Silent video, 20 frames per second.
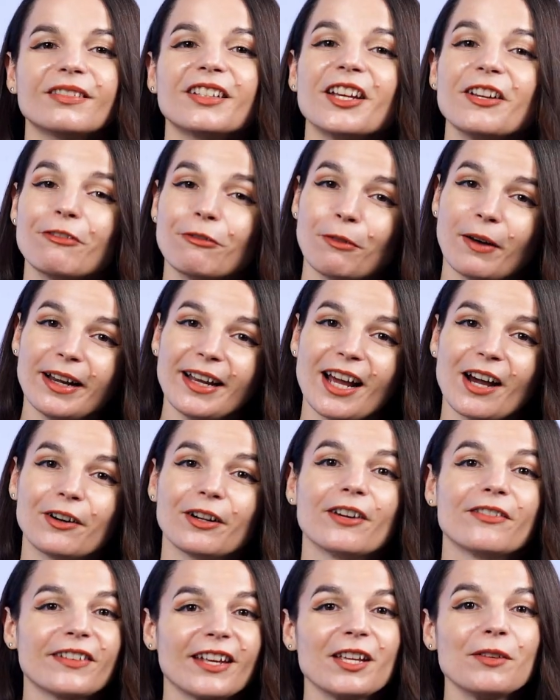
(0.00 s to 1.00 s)
If 1 hour
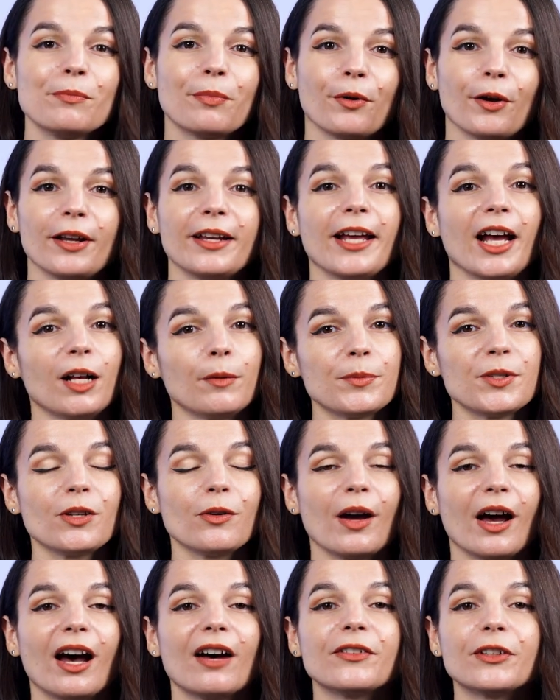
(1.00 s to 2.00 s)
of input helps you
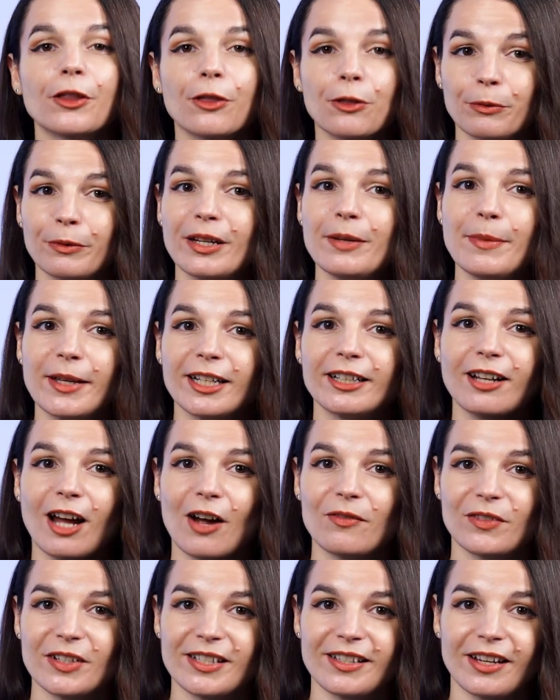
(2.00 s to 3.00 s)
have a 3-minute
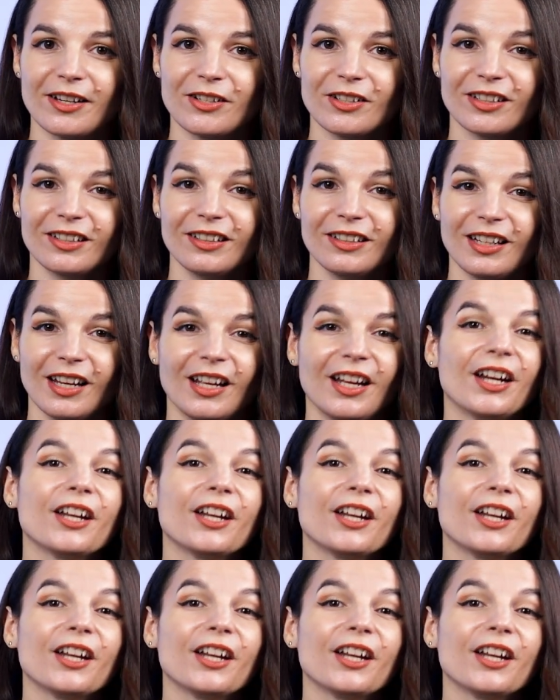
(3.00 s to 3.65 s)
conversation,